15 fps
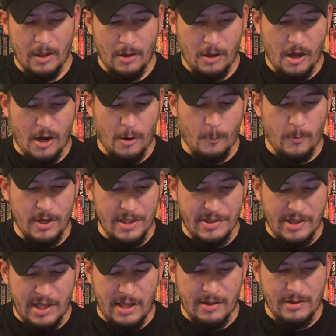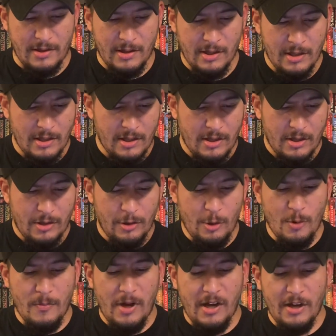Alright, what is this?
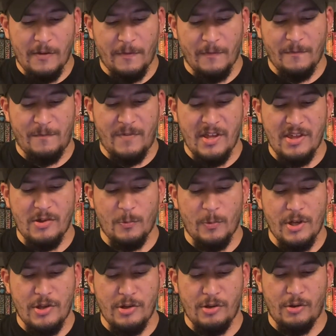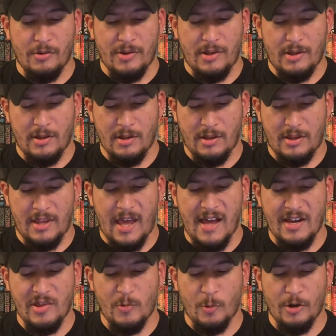New manga from Viz Originals.
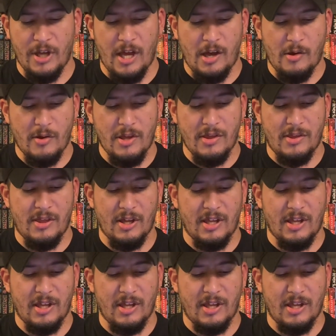Status Royale is the